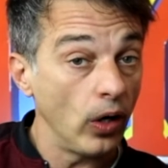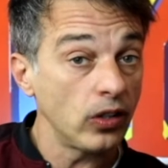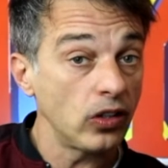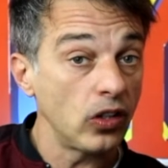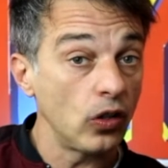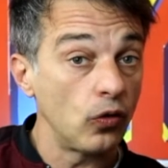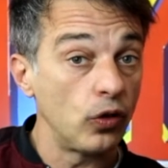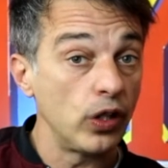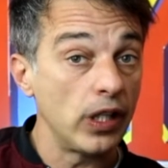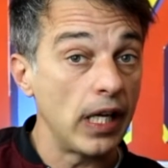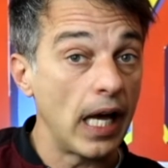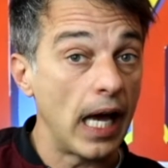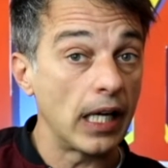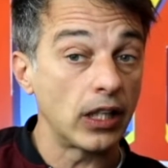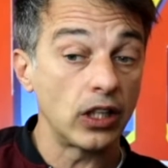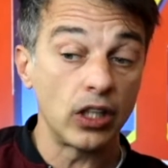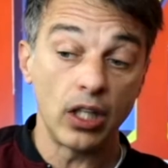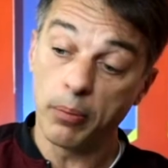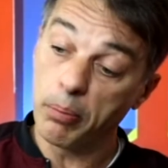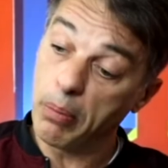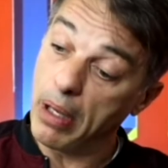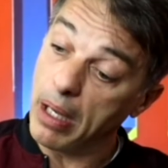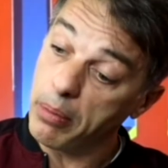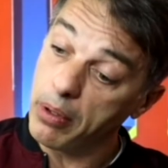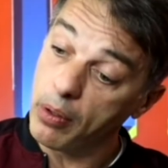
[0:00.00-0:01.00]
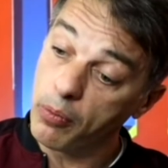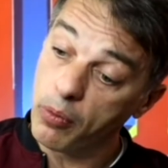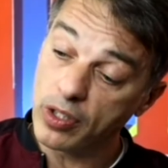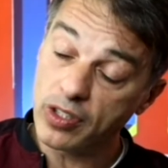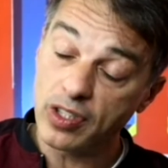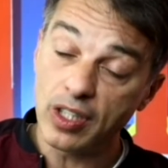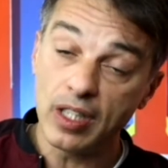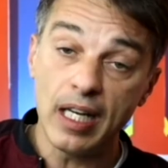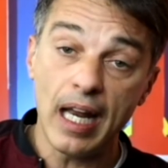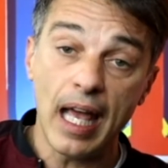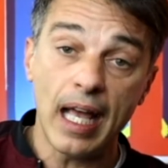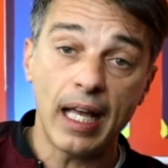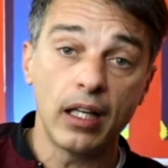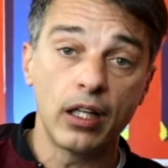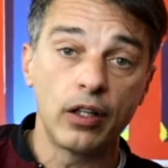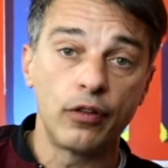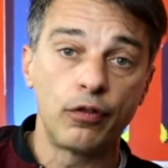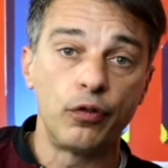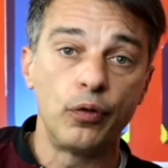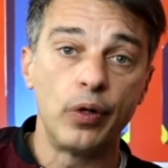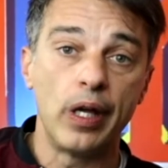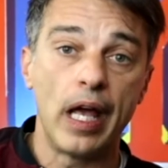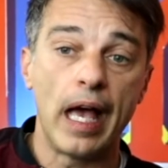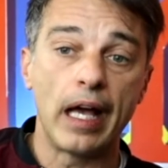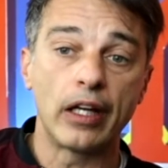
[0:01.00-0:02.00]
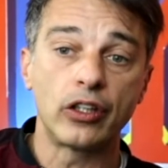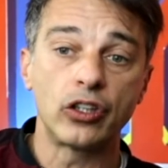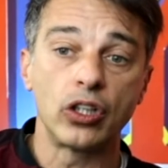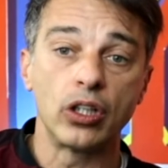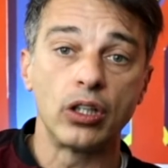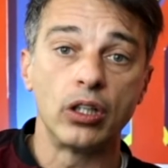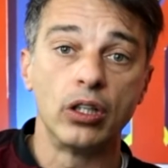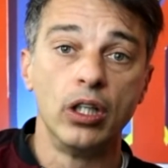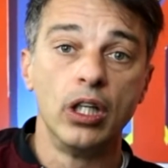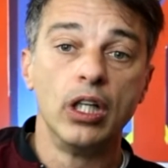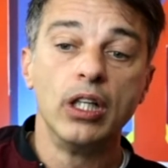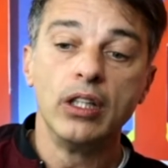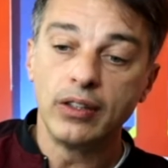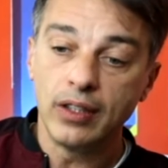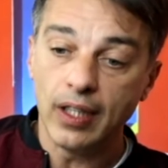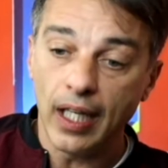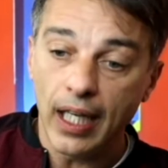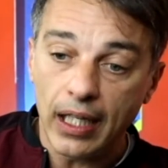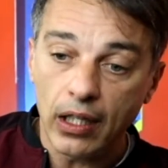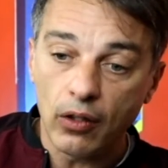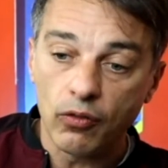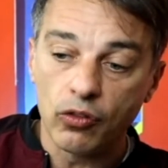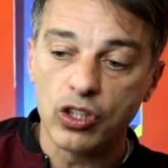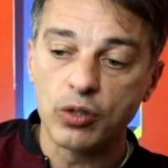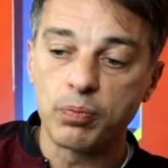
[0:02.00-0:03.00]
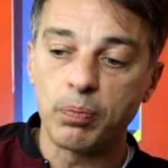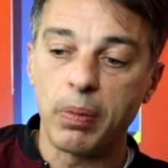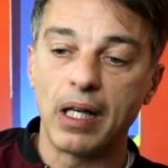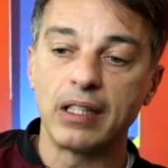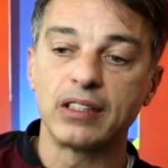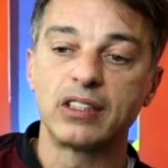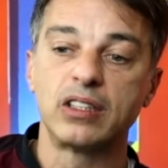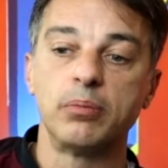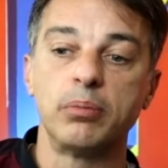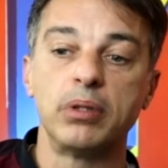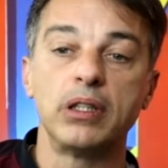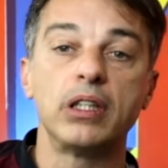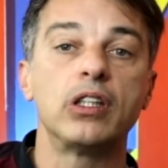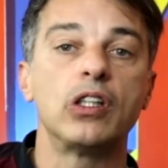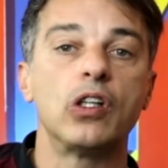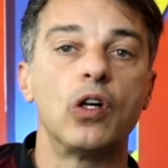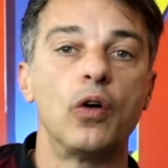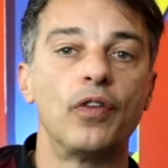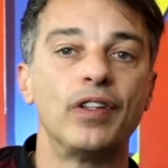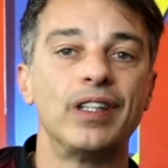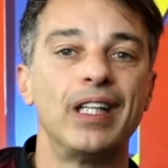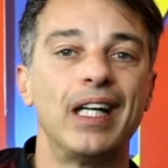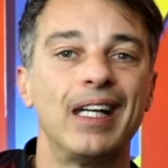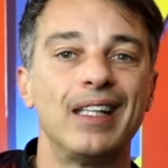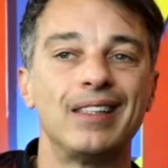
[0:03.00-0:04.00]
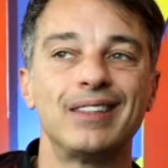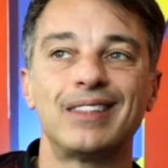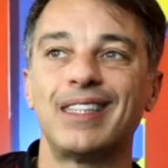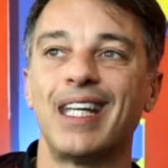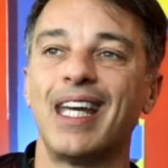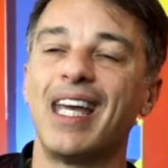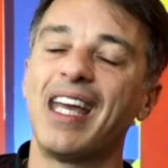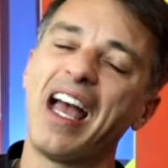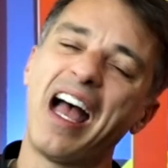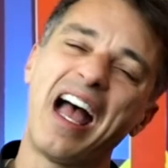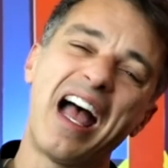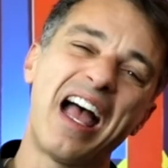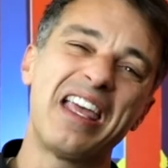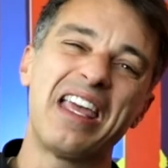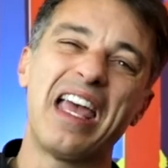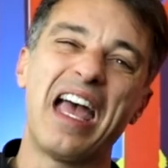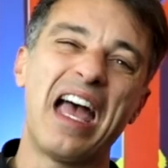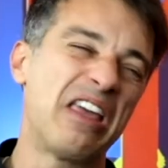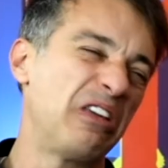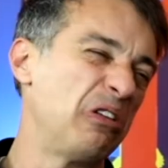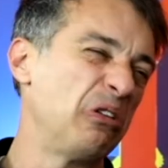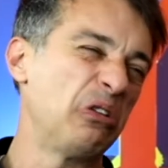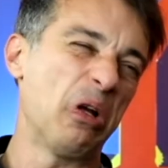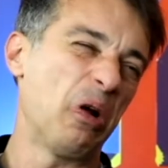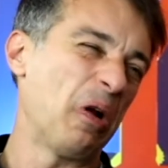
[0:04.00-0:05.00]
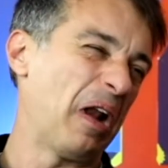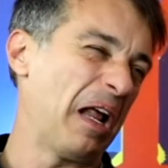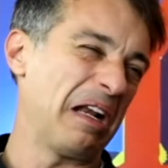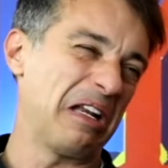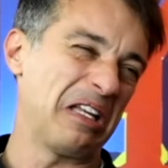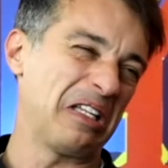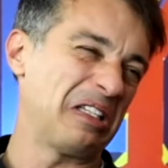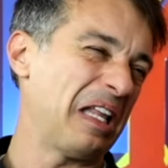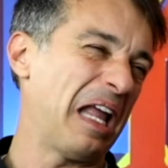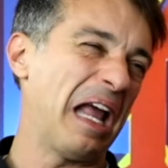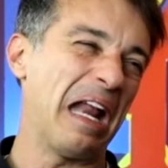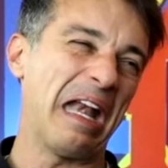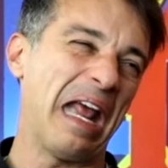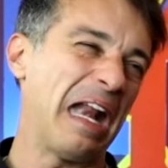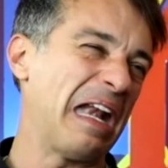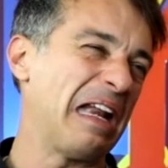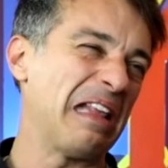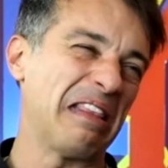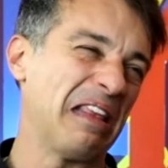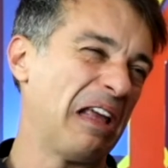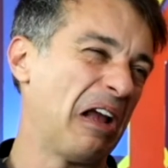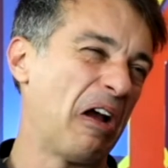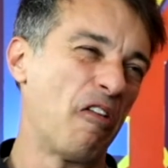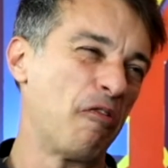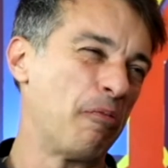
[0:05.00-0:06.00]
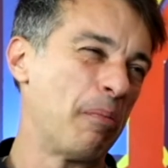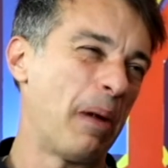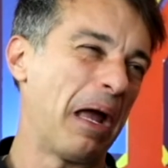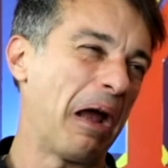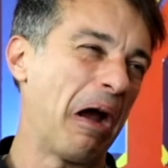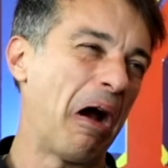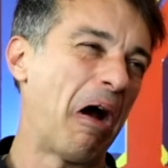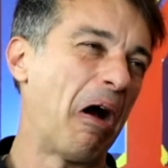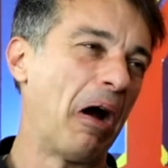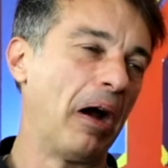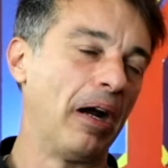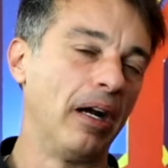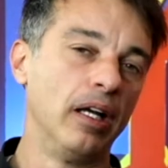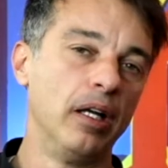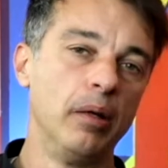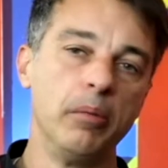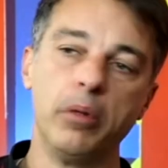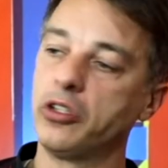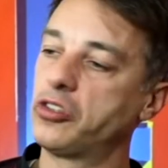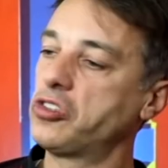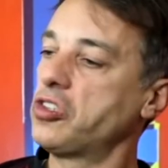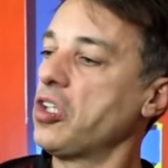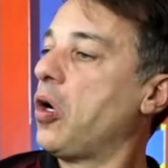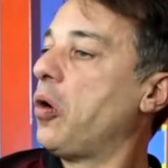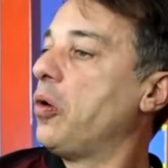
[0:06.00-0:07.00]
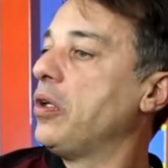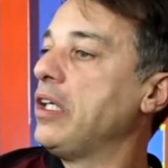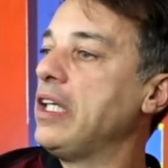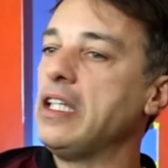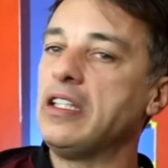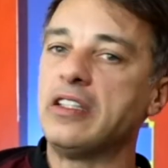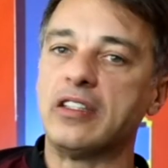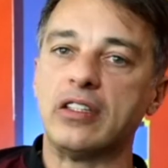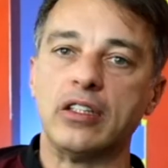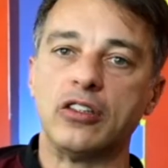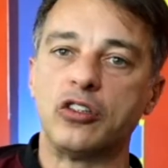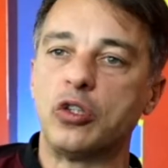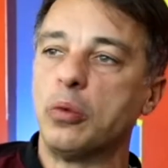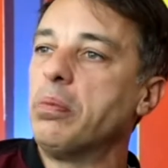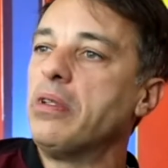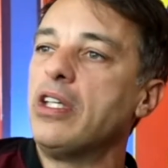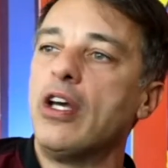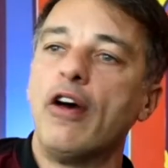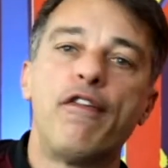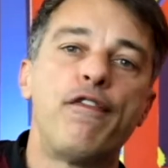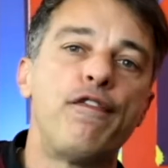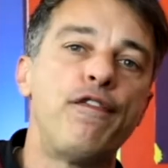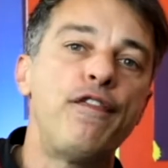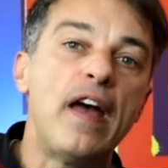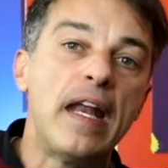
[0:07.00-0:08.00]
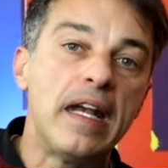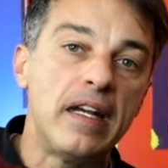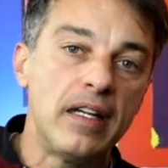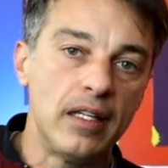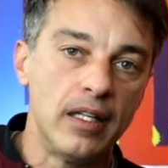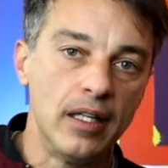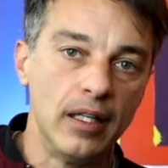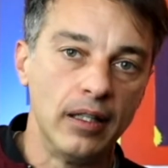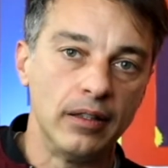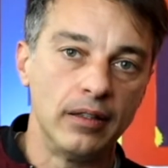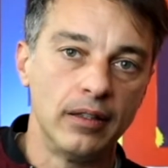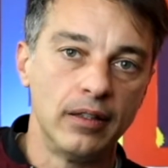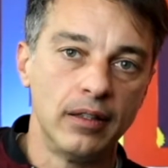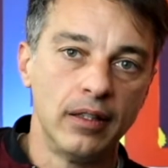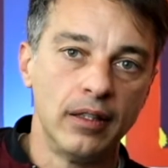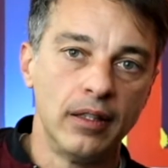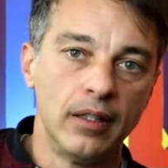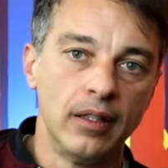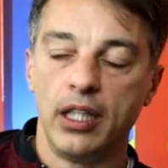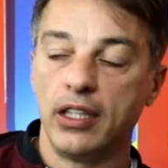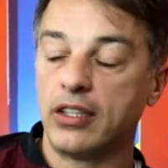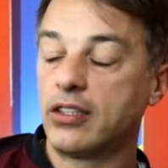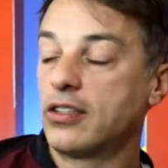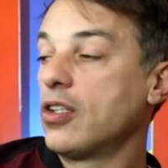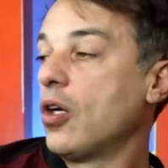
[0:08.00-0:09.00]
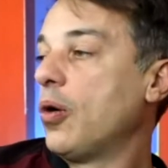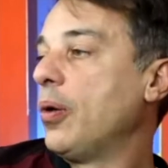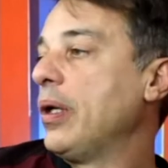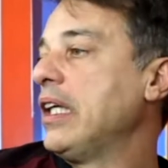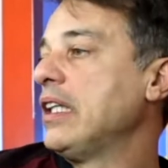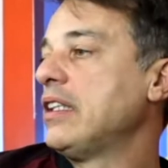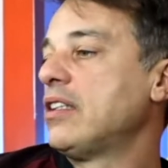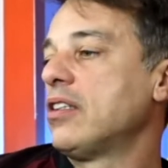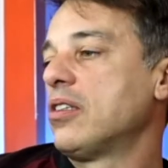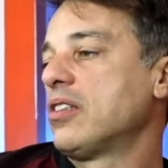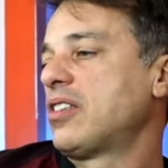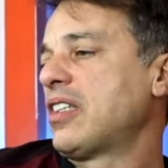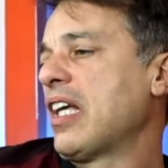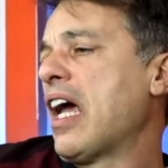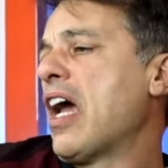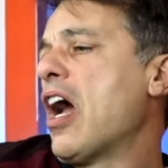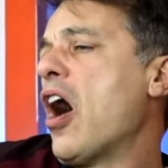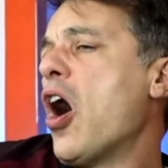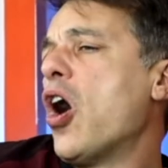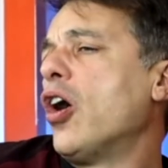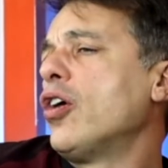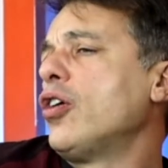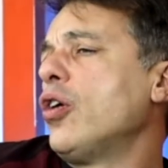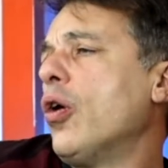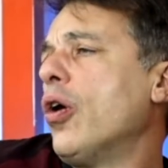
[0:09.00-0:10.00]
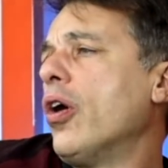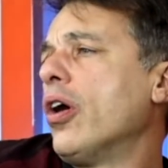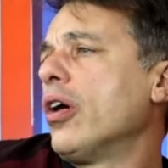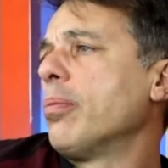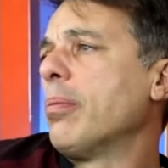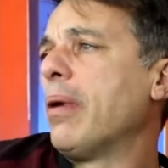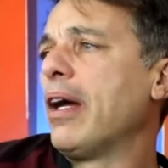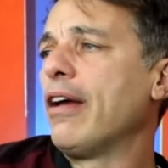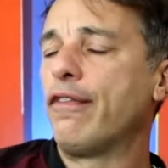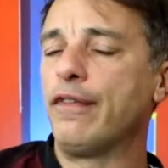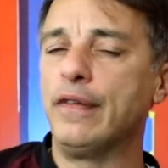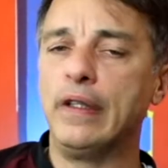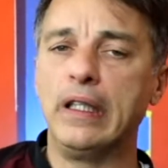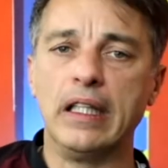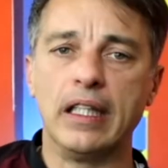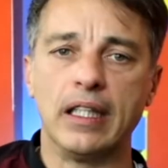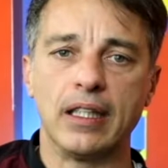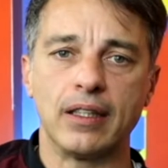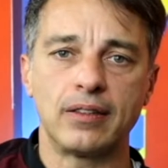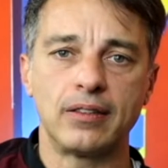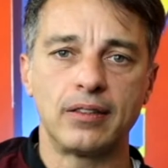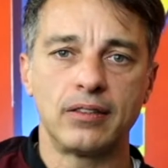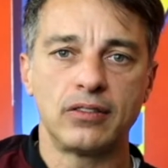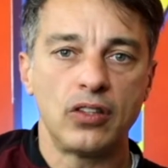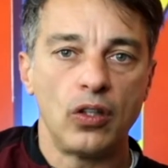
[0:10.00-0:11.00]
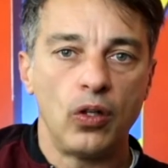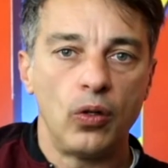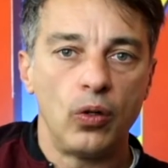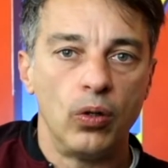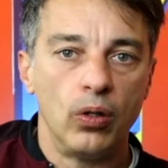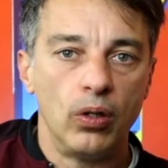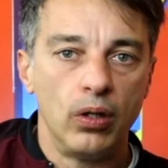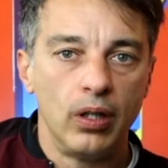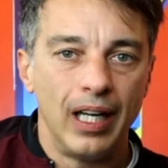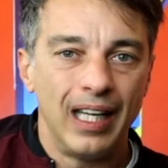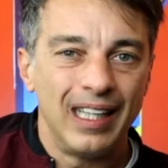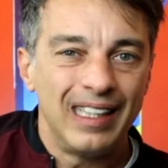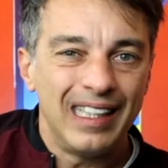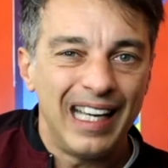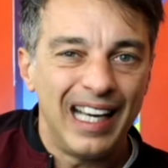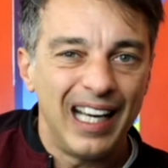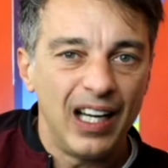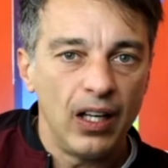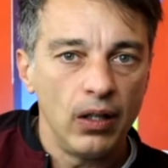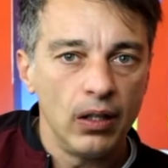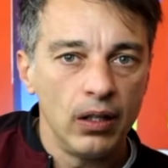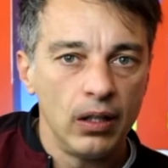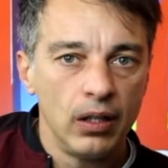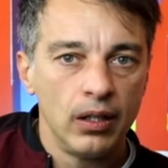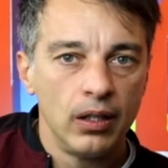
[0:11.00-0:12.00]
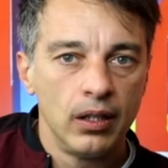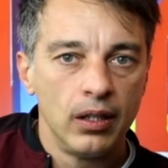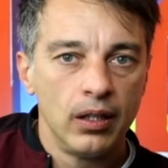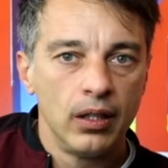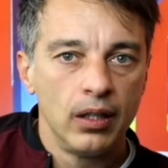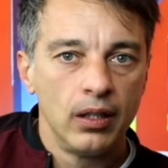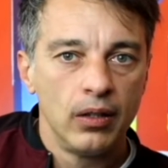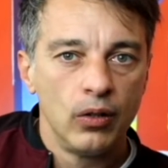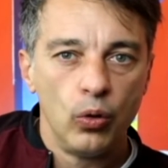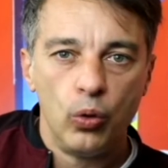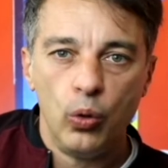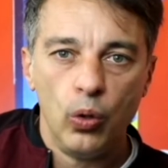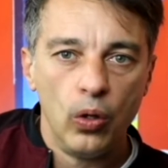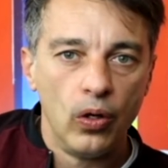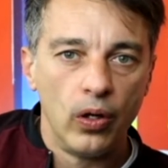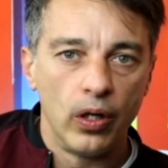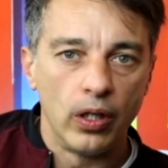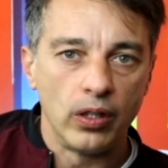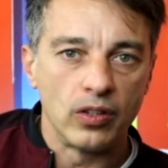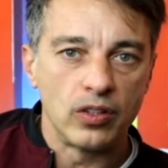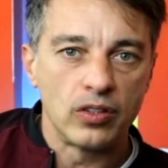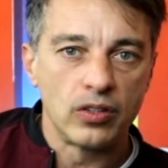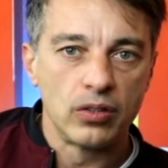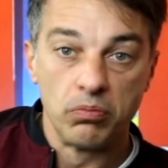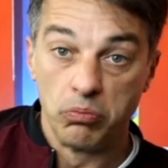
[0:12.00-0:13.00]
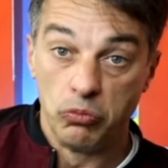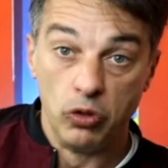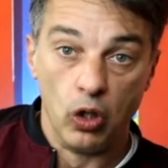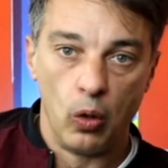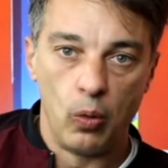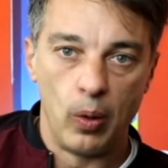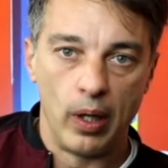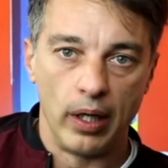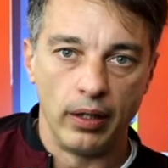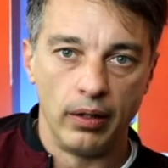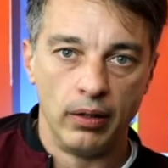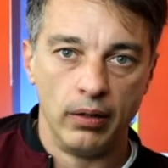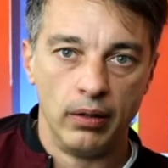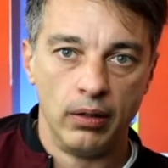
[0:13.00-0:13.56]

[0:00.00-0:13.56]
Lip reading: the reaction, maybe it was a negative reaction, taking responsibility over that and saying, yeah, you don't understand anything of my art. It's so easy to be offended. It's so easy to say, oh, you hurt my feelings. So, and now? Who learns? No one.